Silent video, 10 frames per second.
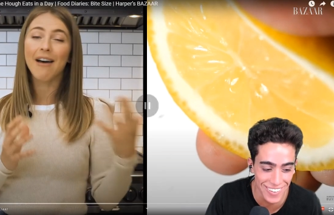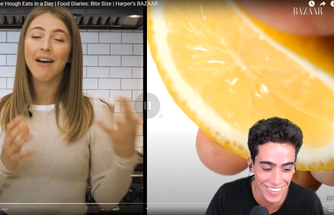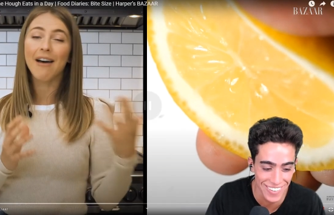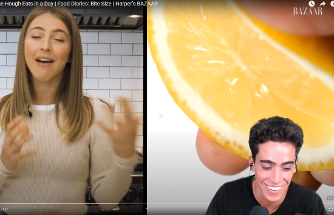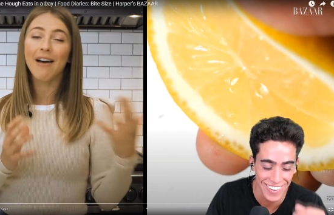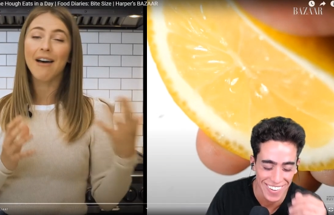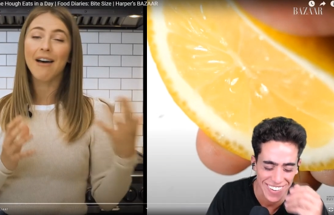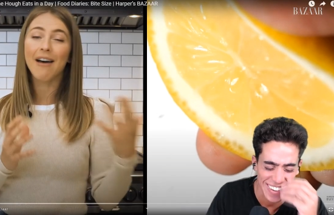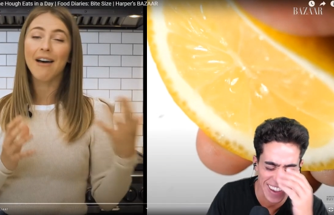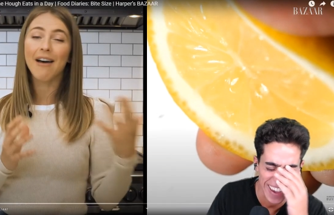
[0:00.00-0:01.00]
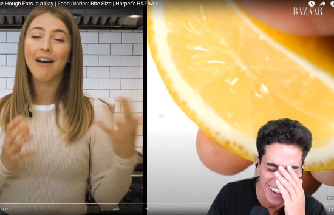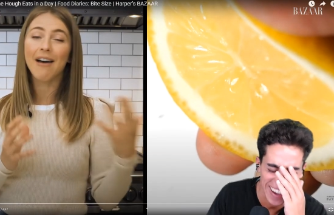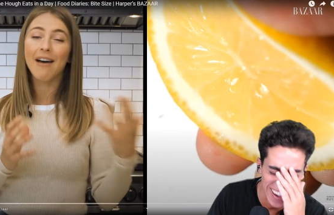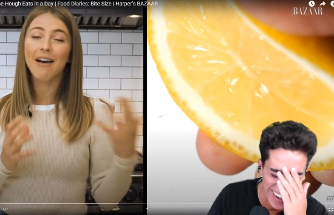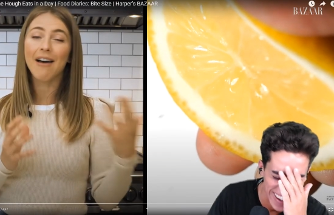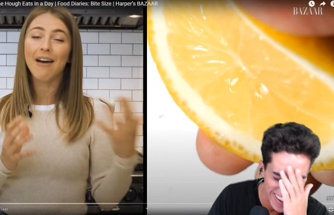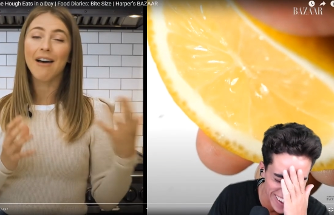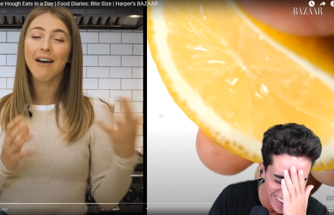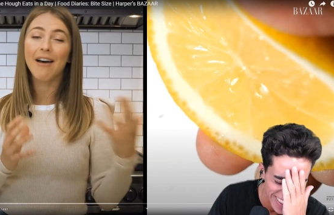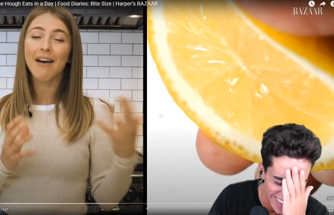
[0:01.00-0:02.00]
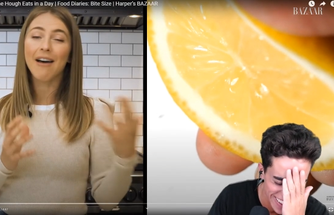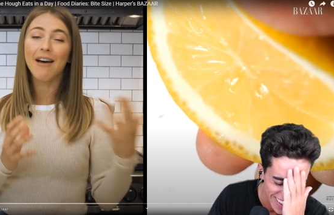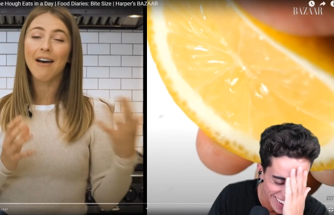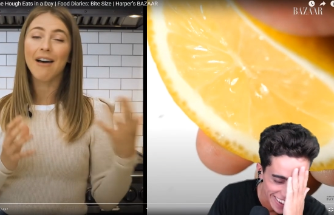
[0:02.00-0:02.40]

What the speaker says: Nobody speaks.